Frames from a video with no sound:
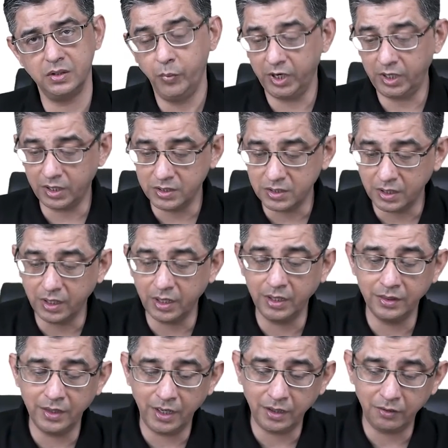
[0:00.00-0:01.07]
But considering
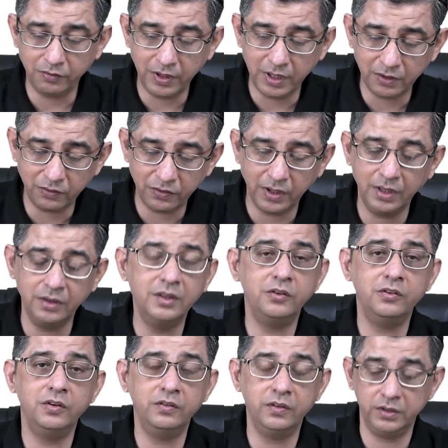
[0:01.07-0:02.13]
that we are saying
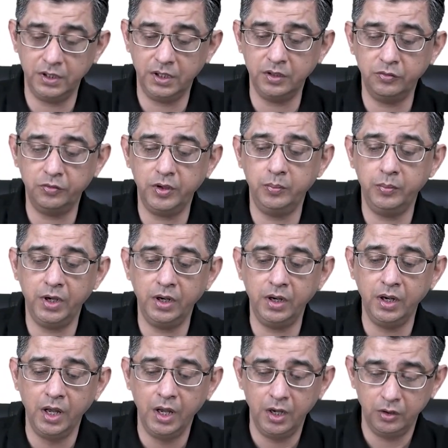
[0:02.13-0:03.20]
this is a young female
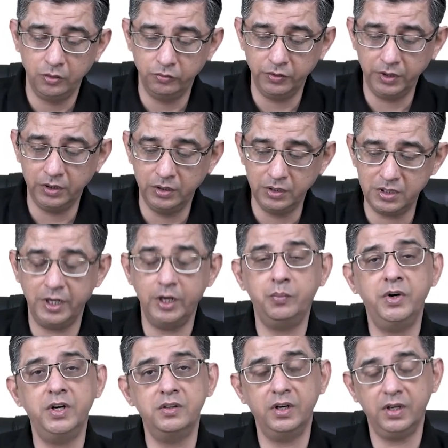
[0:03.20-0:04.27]
with the
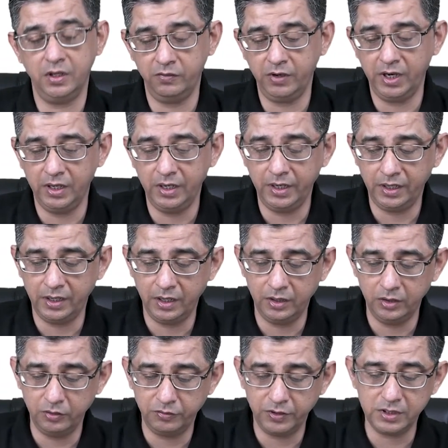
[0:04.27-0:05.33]
statements that I've highlighted,
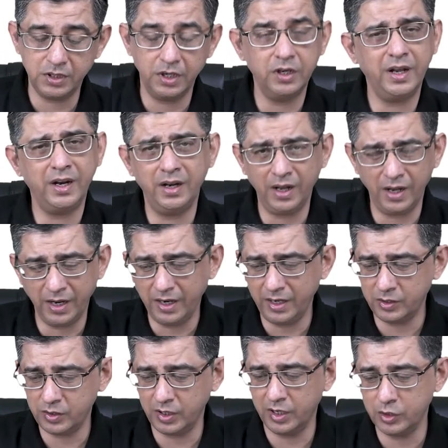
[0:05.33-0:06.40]
the first line, and
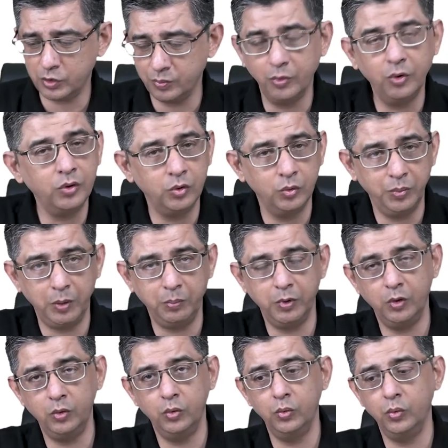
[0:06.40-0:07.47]
I spoke to
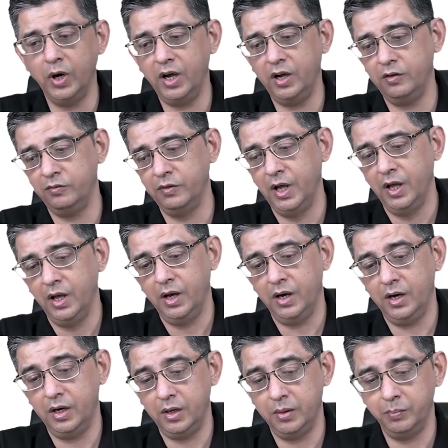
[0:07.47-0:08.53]
people
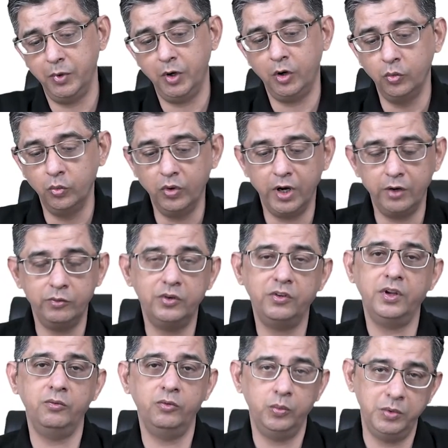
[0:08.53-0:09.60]
who I would
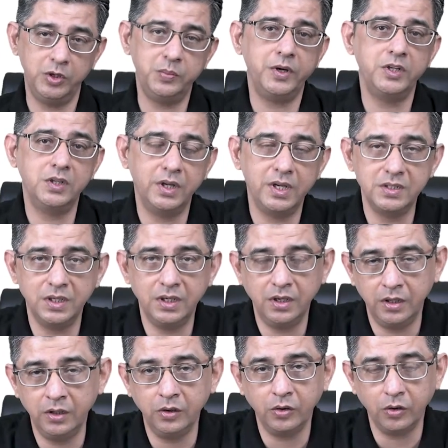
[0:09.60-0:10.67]
say would be specializing in
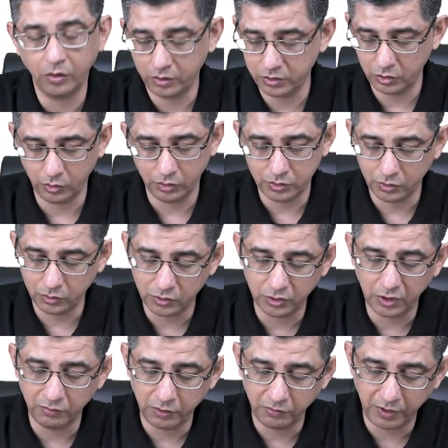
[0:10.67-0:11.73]
endocrinology also. So
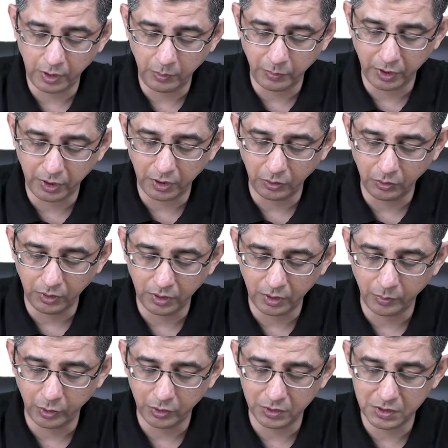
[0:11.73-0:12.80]
they were very particular
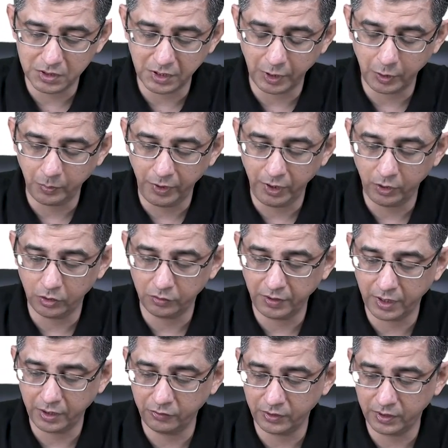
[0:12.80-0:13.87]
about the statement of
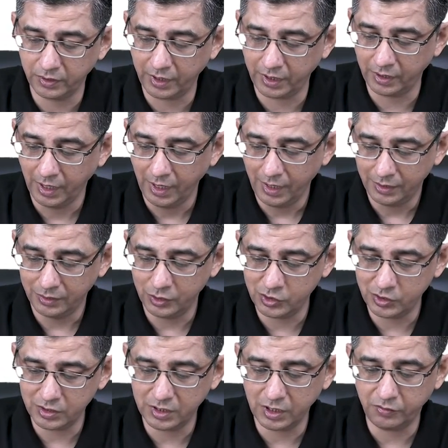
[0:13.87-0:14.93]
Harrison that this
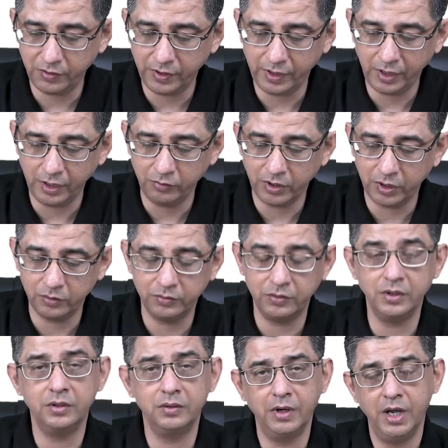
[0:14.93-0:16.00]
is definitely one of
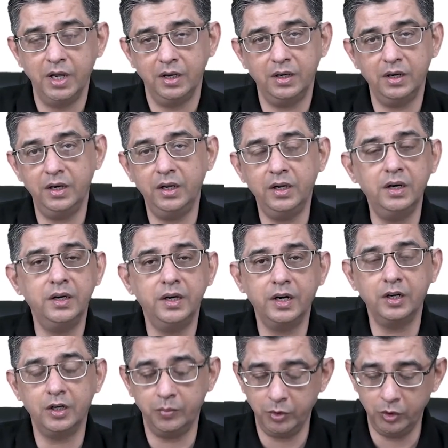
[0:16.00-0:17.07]
the clinical
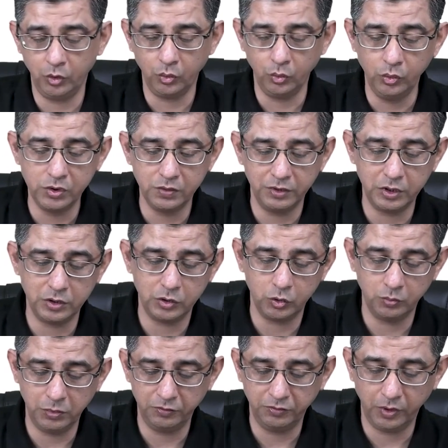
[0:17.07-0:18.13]
dictum and the rules which is to
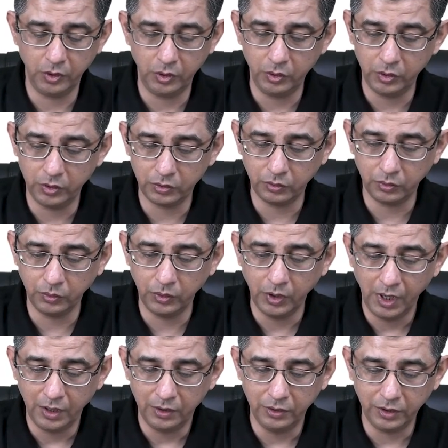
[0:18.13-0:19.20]
be followed. So
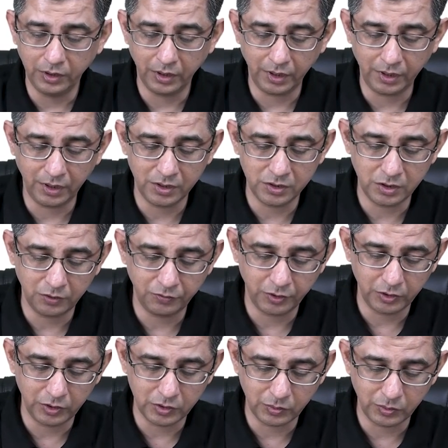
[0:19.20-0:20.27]
the correct answer for
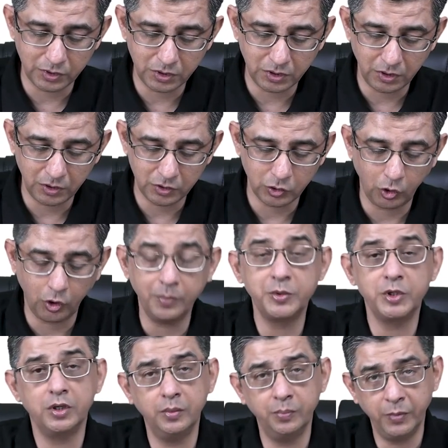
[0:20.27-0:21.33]
this question is
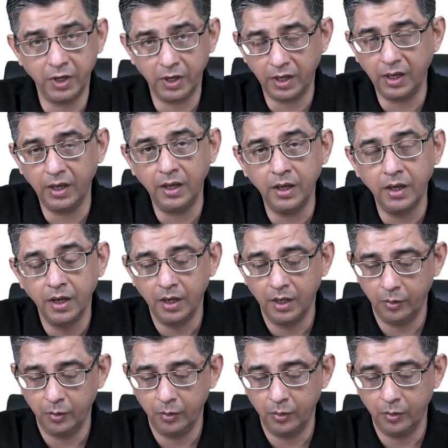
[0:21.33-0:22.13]
option number A.